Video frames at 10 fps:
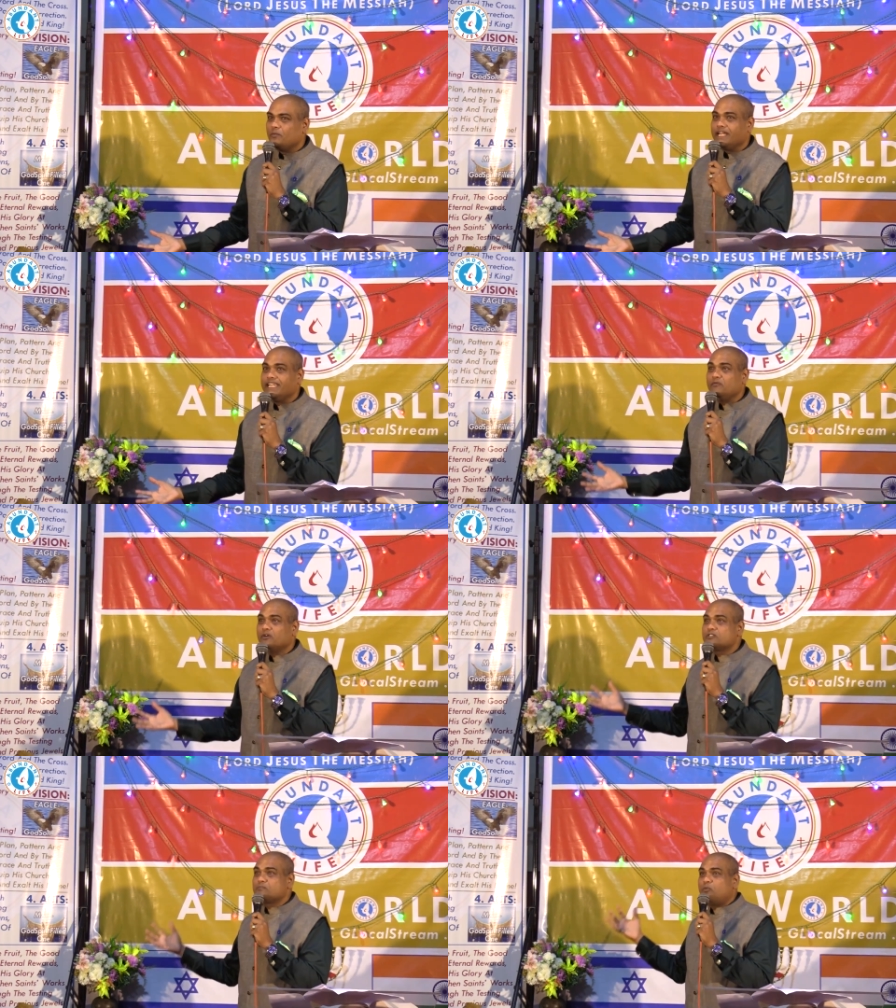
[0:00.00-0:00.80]
where he
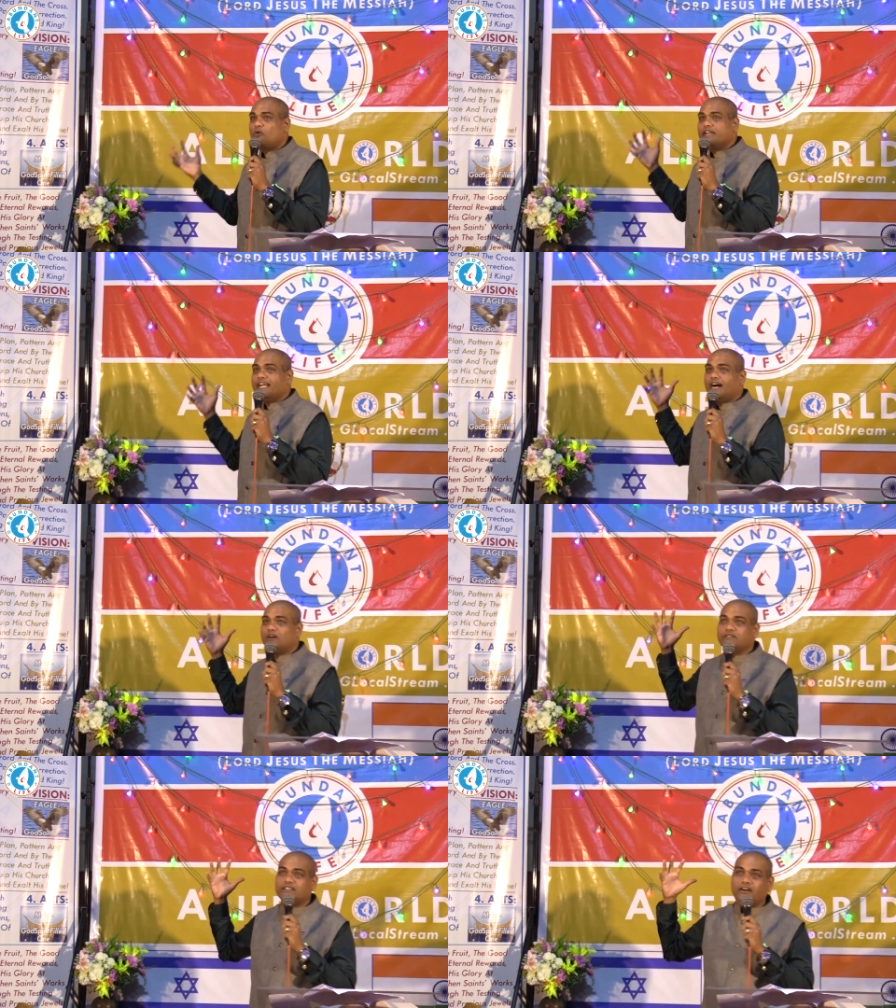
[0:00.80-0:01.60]
was pouring
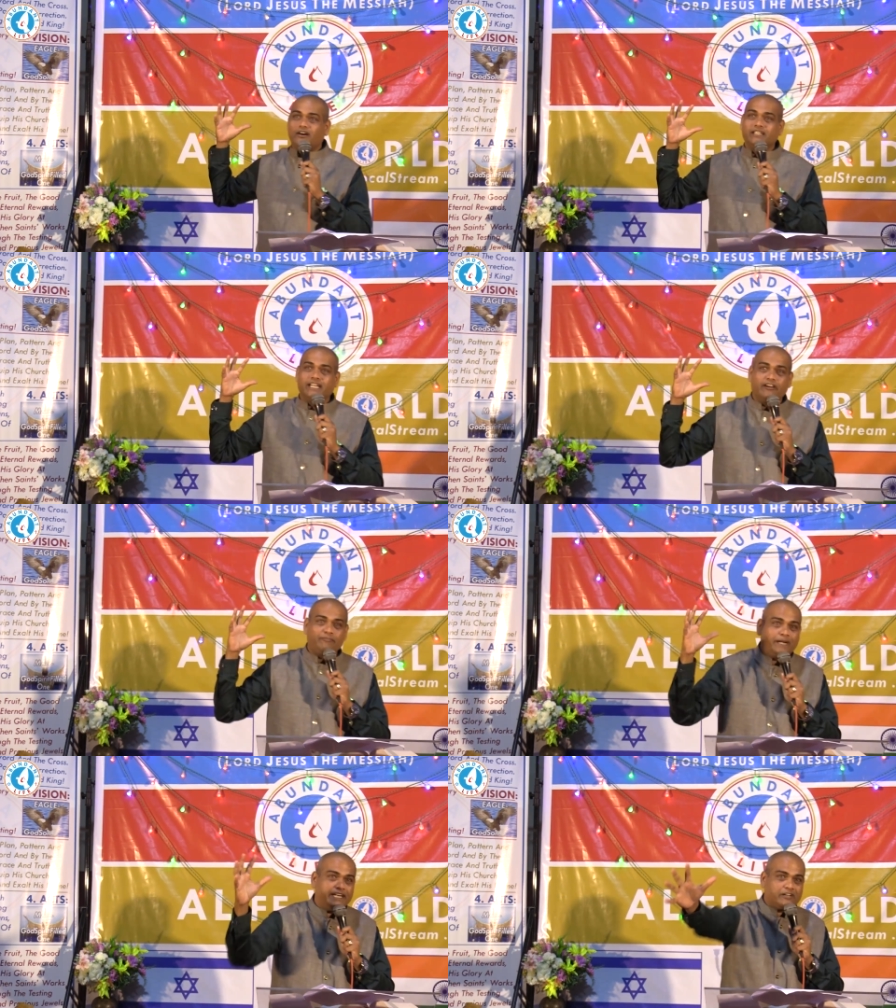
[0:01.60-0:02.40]
out on the day
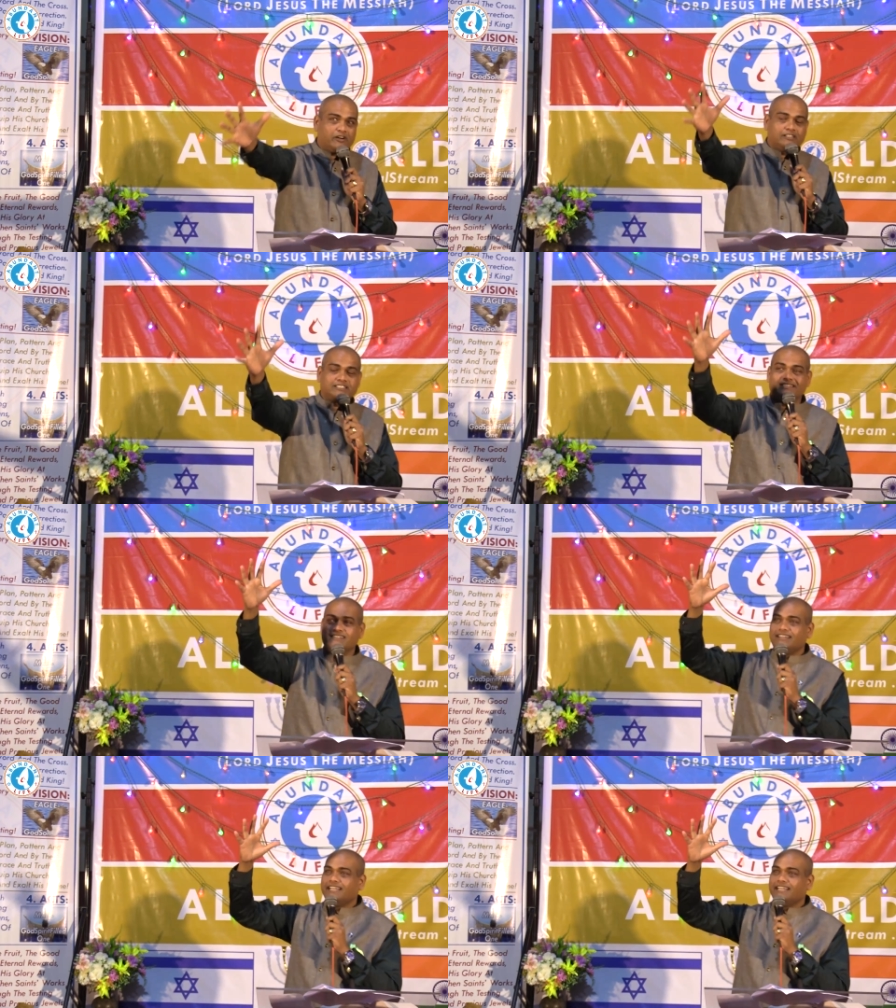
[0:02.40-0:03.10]
of Pentecost.